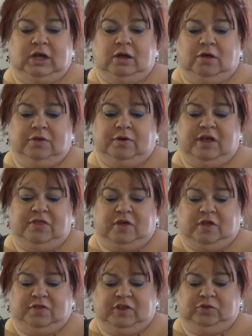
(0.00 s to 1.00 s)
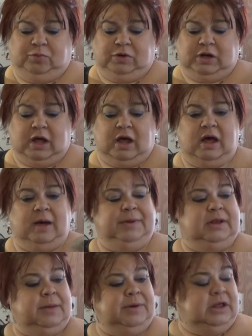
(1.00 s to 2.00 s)
Although I thought these were not
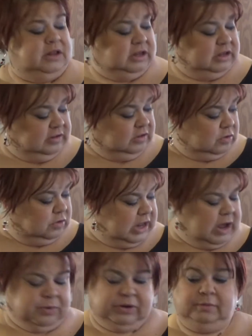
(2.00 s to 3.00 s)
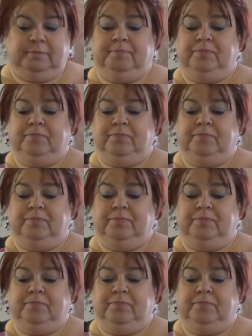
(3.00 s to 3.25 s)
Hobby Lobby. I think these go in that one.